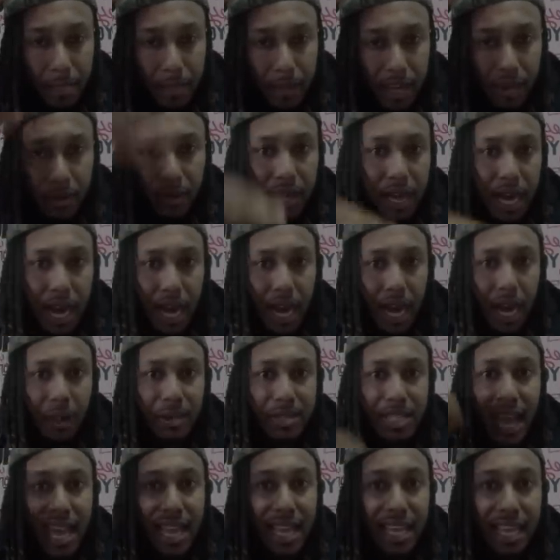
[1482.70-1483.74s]
You know, I
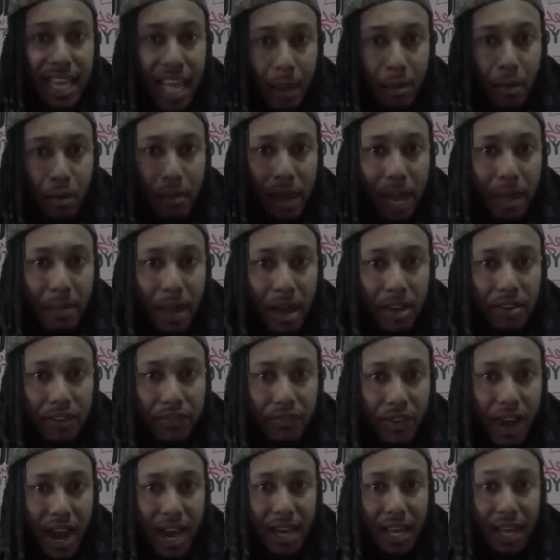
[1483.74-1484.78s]
was hiking Camelback Mountain on
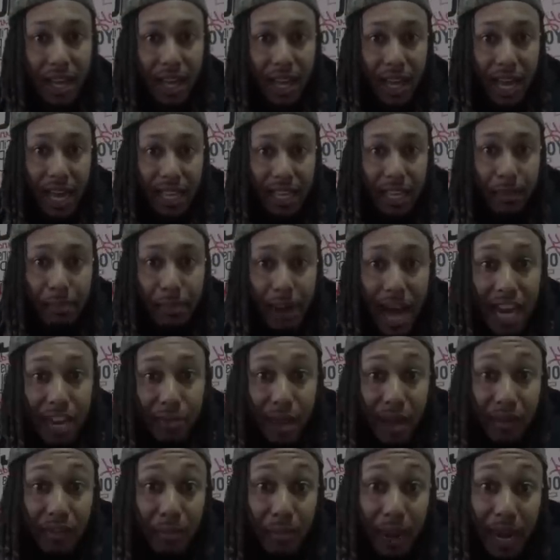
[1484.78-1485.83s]
Friday. At the
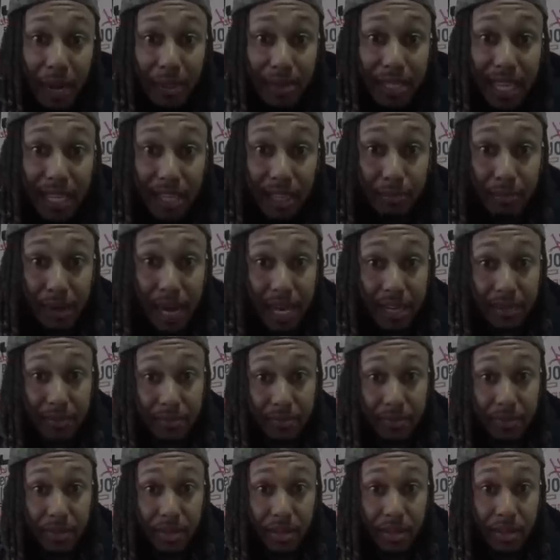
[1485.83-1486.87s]
bottom, everybody was at the
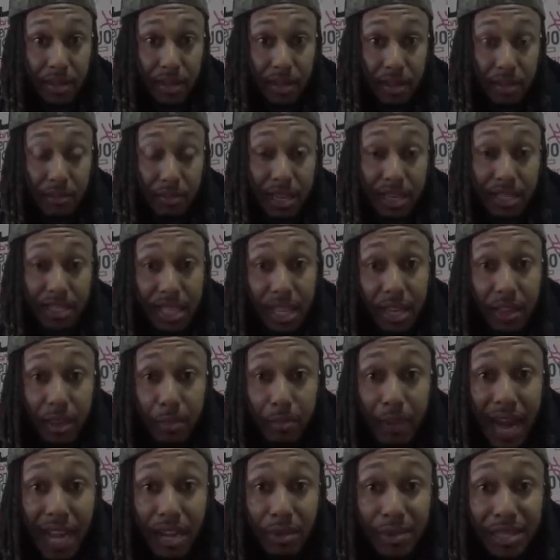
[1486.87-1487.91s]
bottom because the
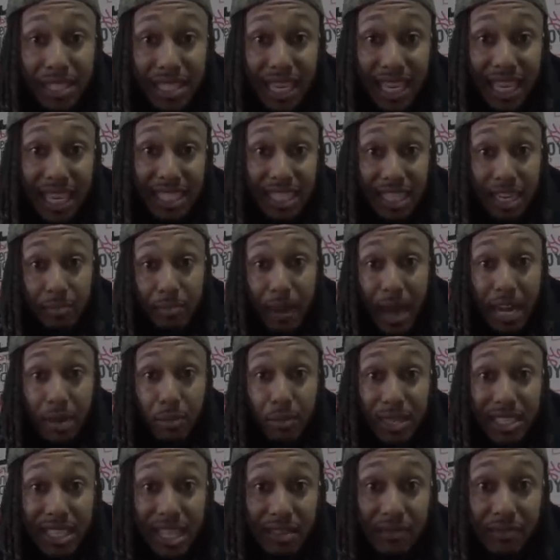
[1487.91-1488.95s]
bottom was easy. The
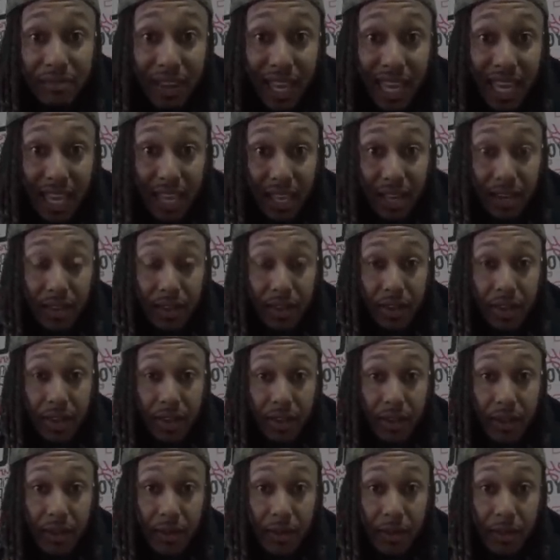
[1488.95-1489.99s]
bottom was convenient.
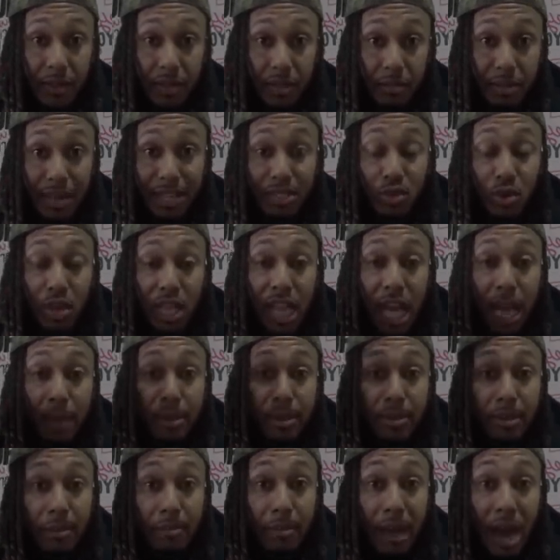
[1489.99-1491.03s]
That you climbed
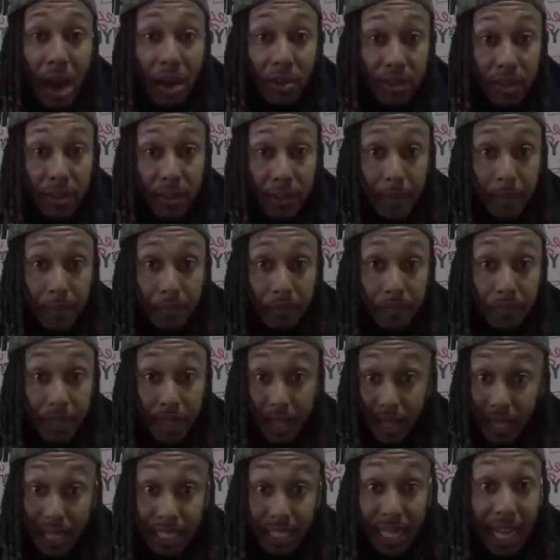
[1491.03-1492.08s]
up the mountain
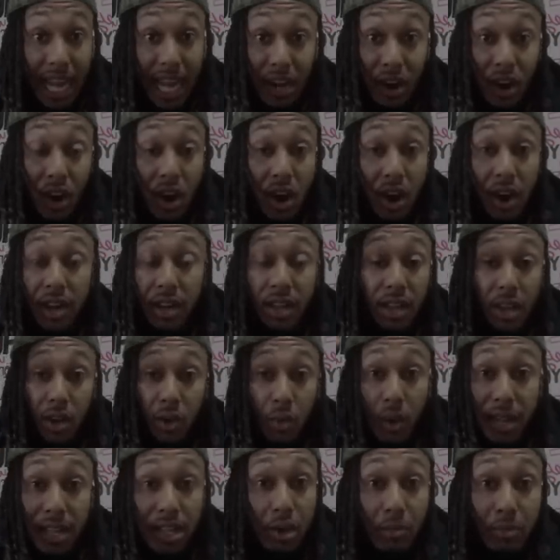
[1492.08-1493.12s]
as it got hard,
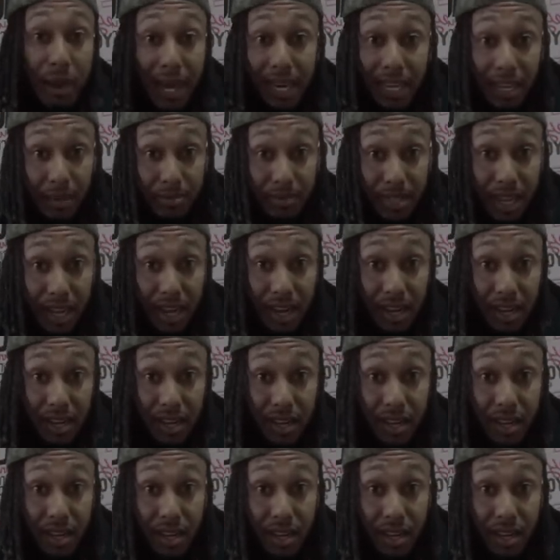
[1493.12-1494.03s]
wasn't nobody up there.